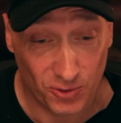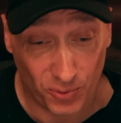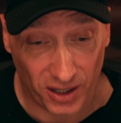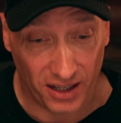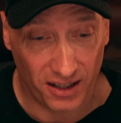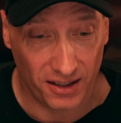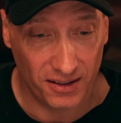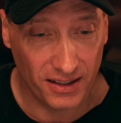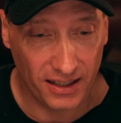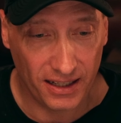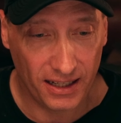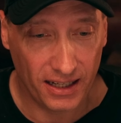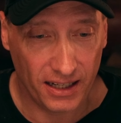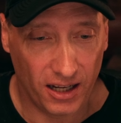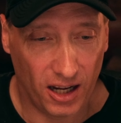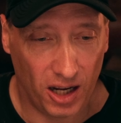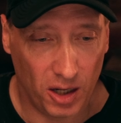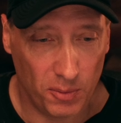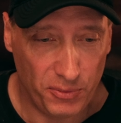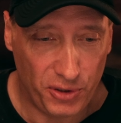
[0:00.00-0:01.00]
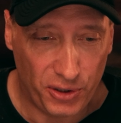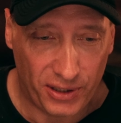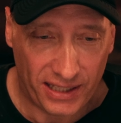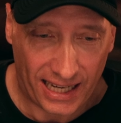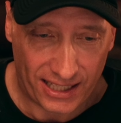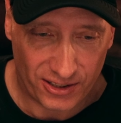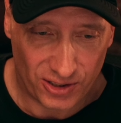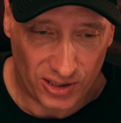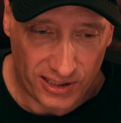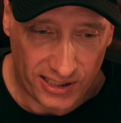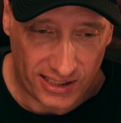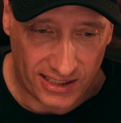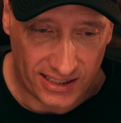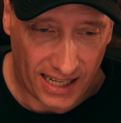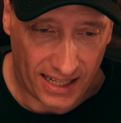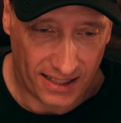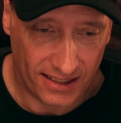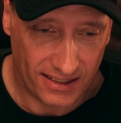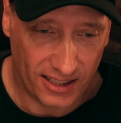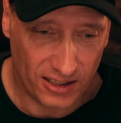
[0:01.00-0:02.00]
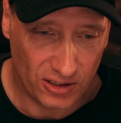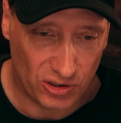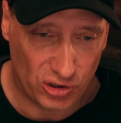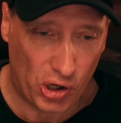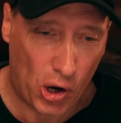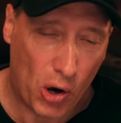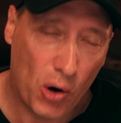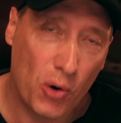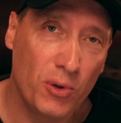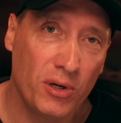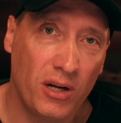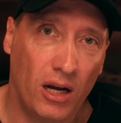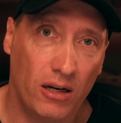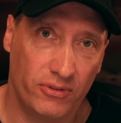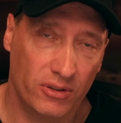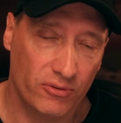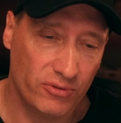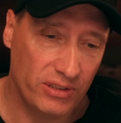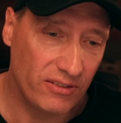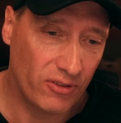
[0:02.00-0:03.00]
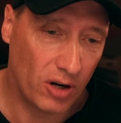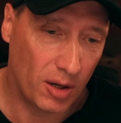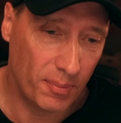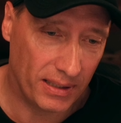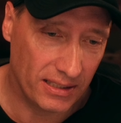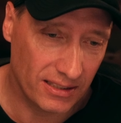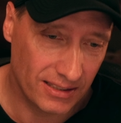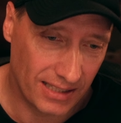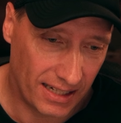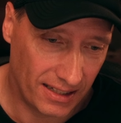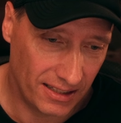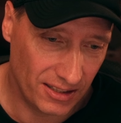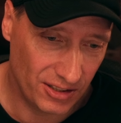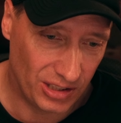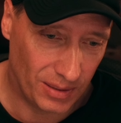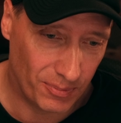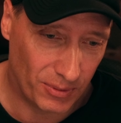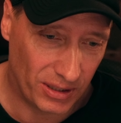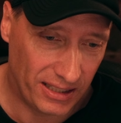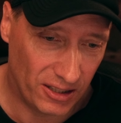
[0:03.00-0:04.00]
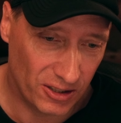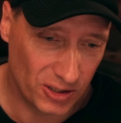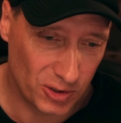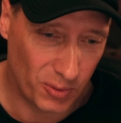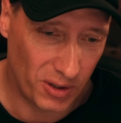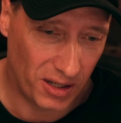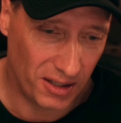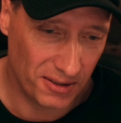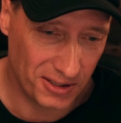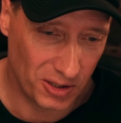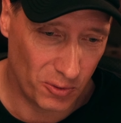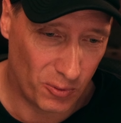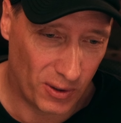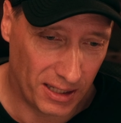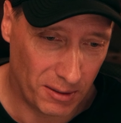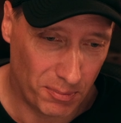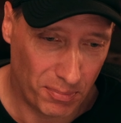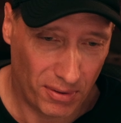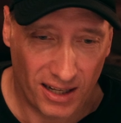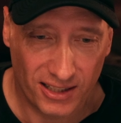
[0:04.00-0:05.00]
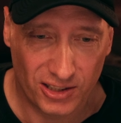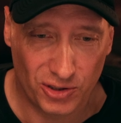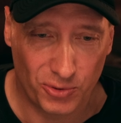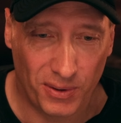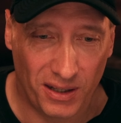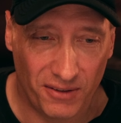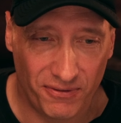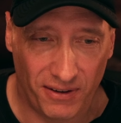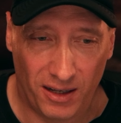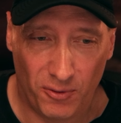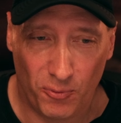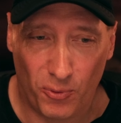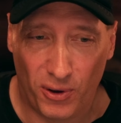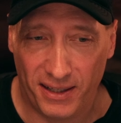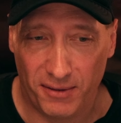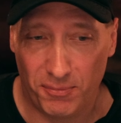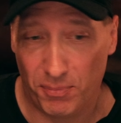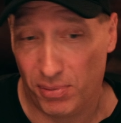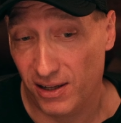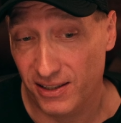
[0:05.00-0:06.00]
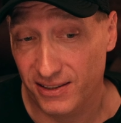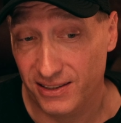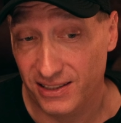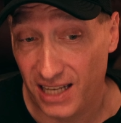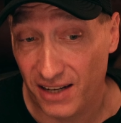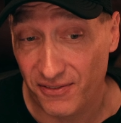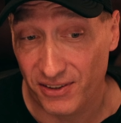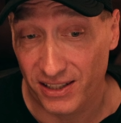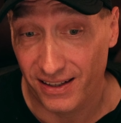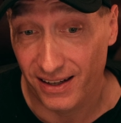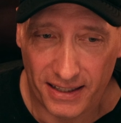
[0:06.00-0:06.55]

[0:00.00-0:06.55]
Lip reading: well. You can actually set the tone of the reverb inside of the shimmer here as well. So one at +12 and one at +7,